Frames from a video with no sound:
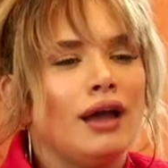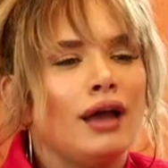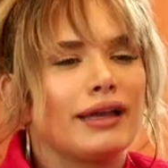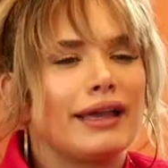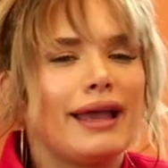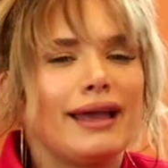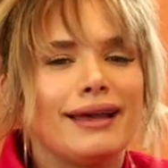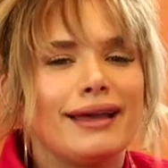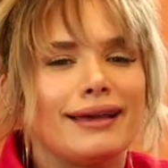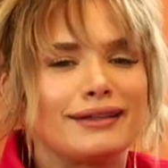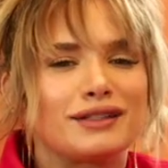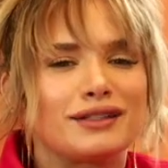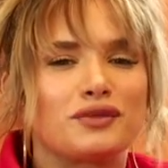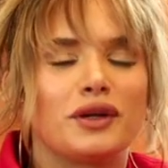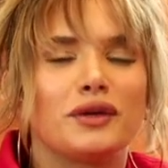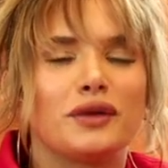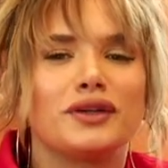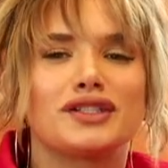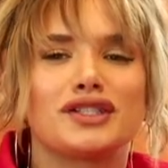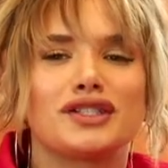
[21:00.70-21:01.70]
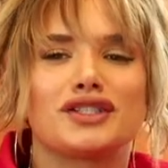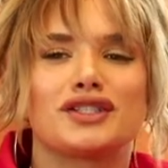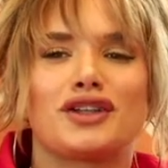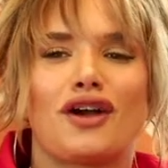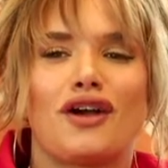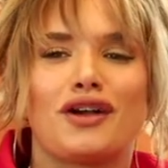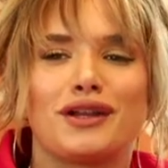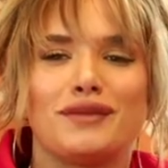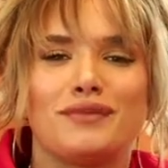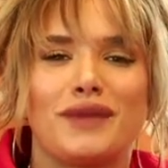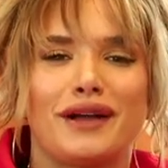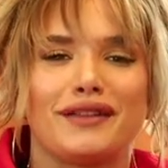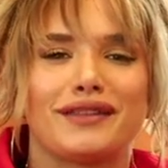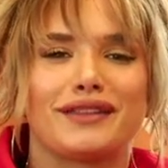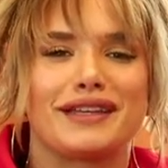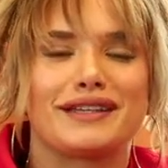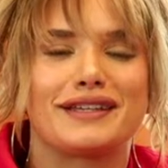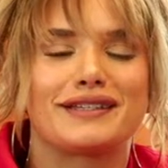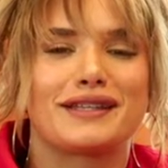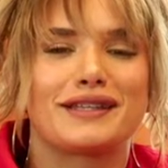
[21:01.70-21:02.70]
yes, we were you know. just talking about
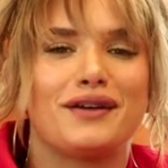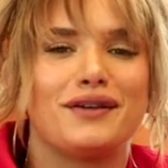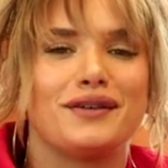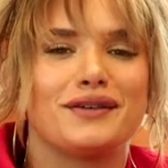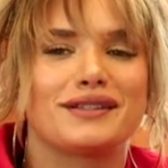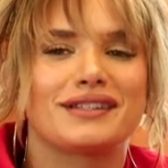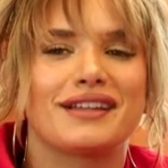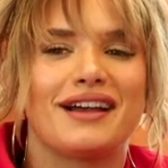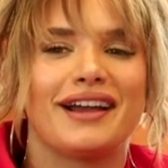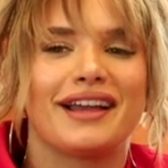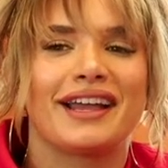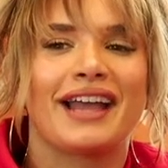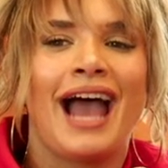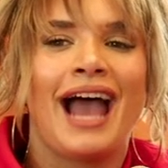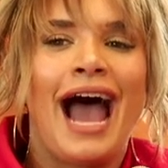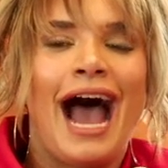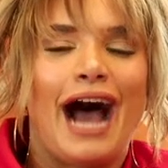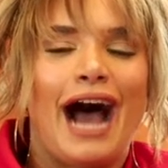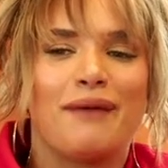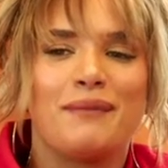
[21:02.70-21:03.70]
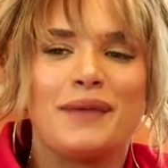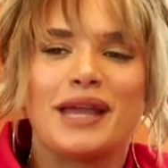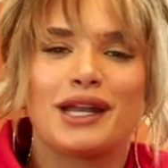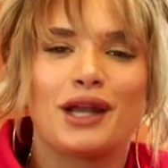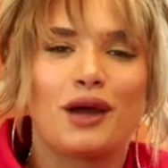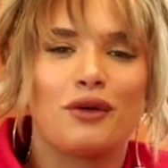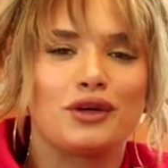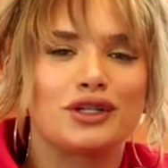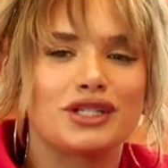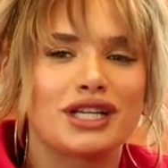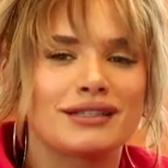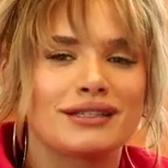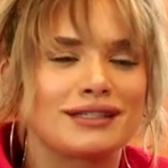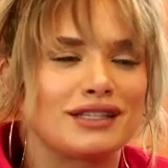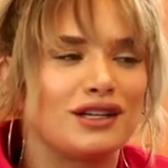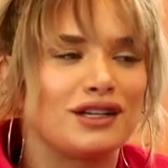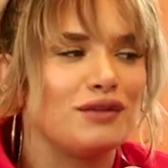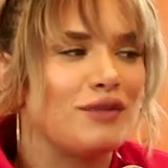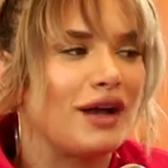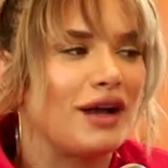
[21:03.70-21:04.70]
this. I was like, oh, man, I wish I
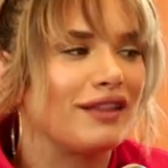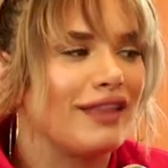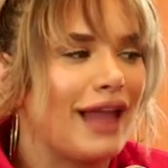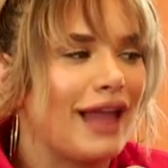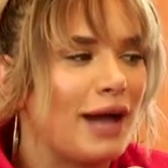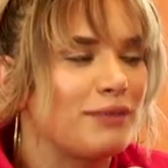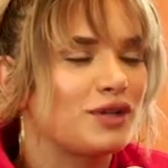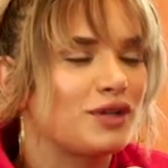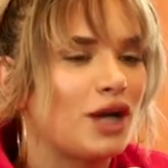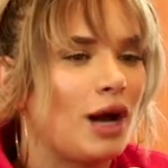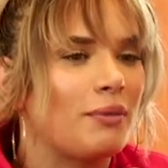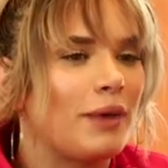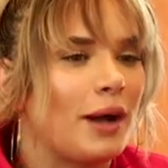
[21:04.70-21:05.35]
still had my laptop.